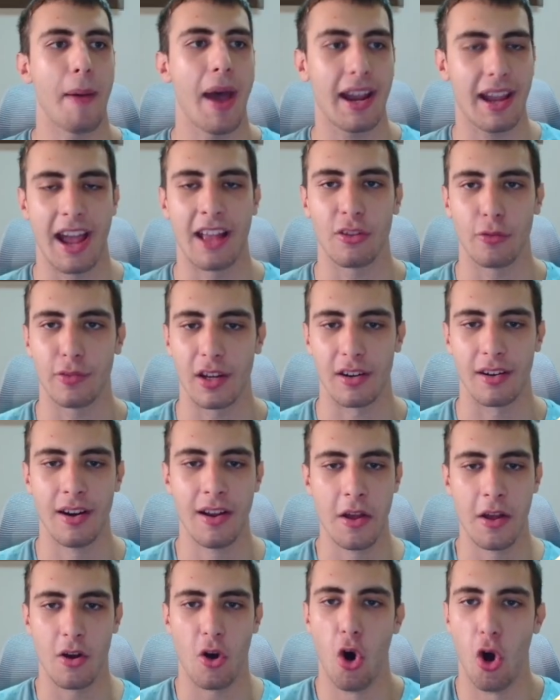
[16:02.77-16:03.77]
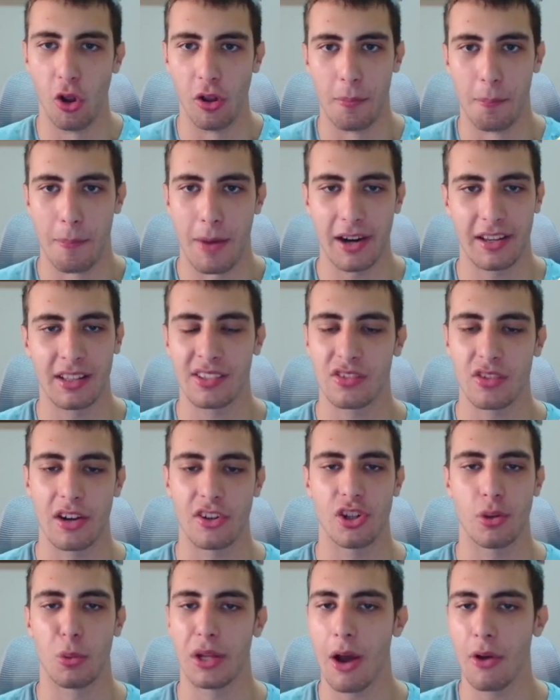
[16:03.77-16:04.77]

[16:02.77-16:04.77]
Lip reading: the back end of their whole marketing strategy.